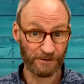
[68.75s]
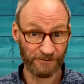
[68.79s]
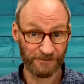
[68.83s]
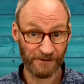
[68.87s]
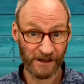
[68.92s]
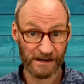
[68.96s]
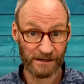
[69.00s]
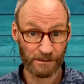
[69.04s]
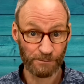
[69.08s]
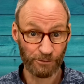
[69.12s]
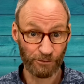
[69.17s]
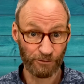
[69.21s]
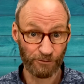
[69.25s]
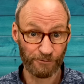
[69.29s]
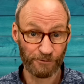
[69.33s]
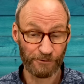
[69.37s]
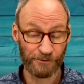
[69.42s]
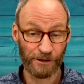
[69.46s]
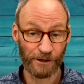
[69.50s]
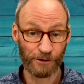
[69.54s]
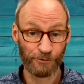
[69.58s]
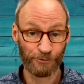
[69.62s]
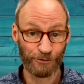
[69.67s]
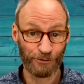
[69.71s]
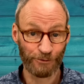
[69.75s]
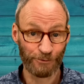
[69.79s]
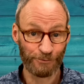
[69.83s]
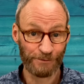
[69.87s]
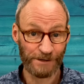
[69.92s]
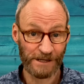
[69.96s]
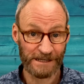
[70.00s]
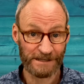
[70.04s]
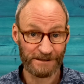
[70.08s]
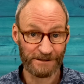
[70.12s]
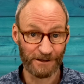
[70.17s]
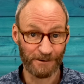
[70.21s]
available for those who
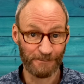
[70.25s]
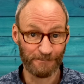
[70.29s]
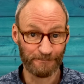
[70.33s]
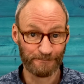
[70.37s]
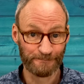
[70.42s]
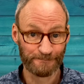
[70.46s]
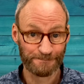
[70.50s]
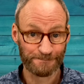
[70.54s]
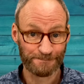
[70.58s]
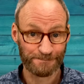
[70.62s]
need them.